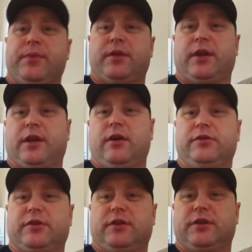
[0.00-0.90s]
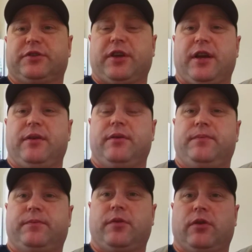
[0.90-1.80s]
Then it goes on to say,
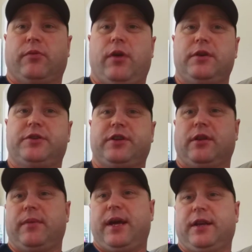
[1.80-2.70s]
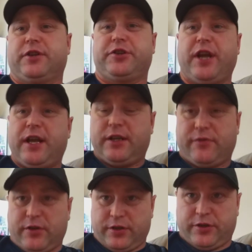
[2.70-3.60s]
"Or what shall a man exchange
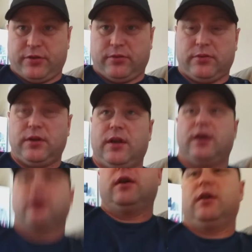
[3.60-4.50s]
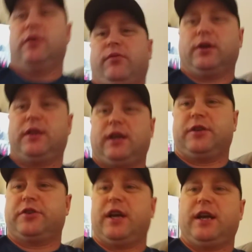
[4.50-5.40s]
for his soul?" What
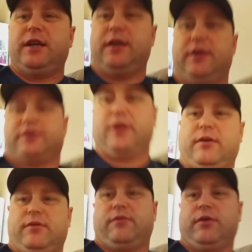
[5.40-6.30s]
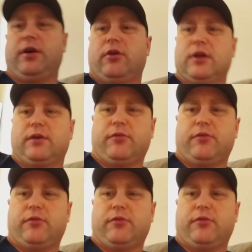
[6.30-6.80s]
that's saying is, uh, we all got